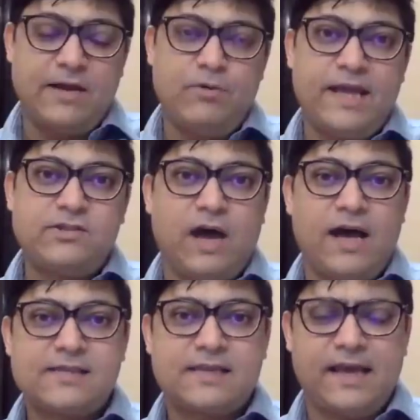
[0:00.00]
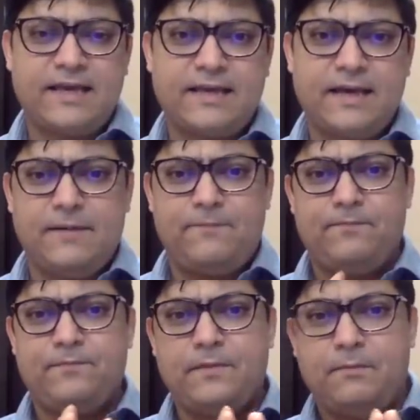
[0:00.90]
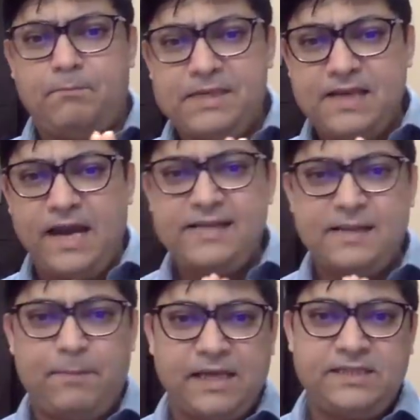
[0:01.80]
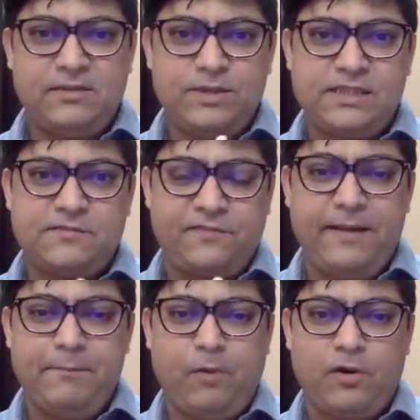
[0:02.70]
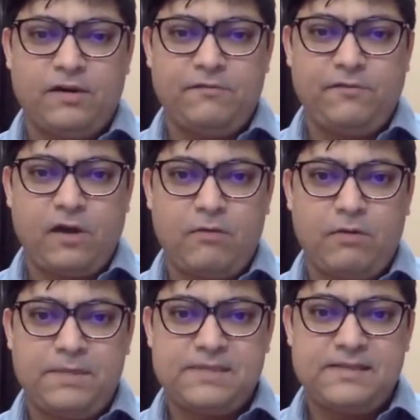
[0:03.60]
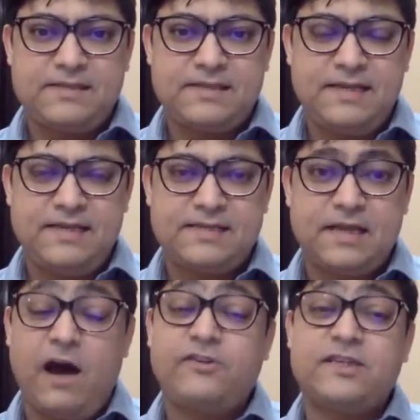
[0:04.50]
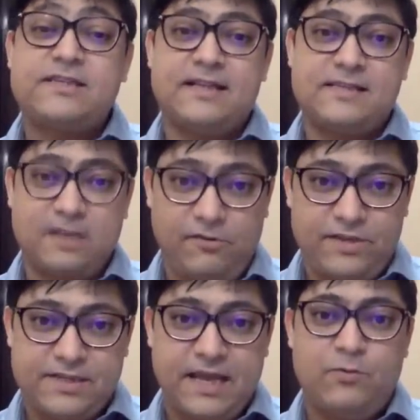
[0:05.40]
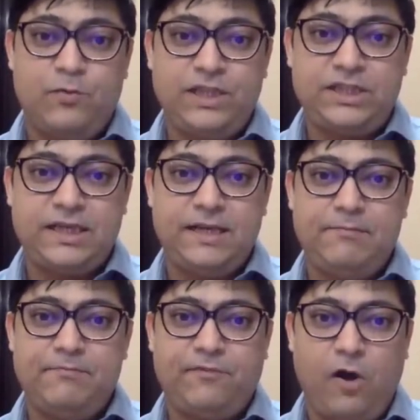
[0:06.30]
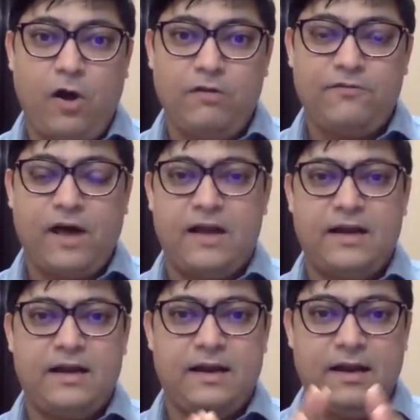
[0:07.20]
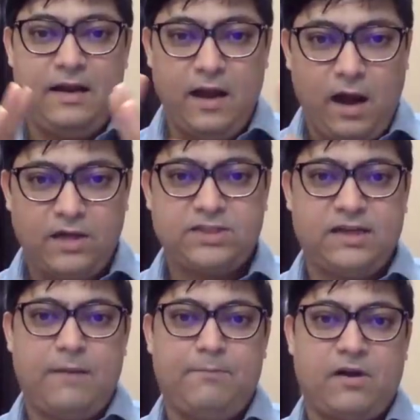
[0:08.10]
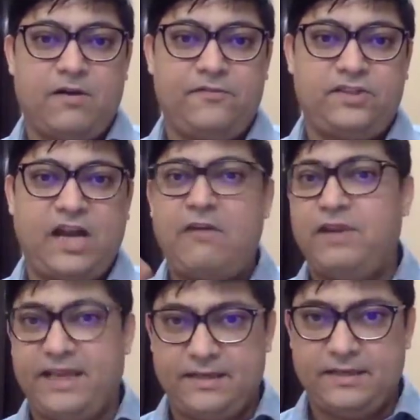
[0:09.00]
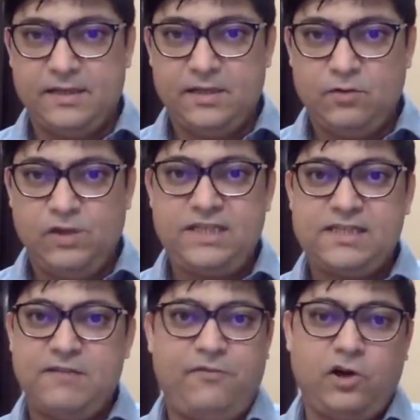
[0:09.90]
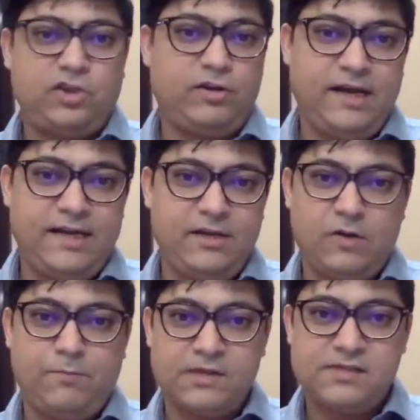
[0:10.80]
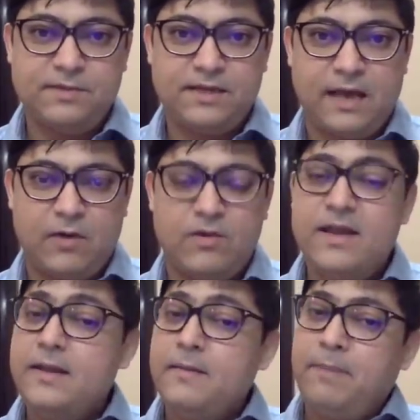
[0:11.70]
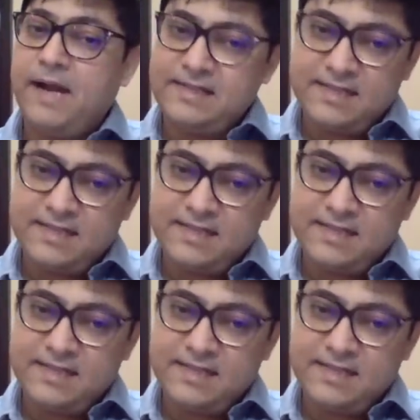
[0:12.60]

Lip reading: would like to ask, besides supply chain, which is very important for our business, is after-sales service, and which involve a large number of traveling, which is unfortunately not possible now. But at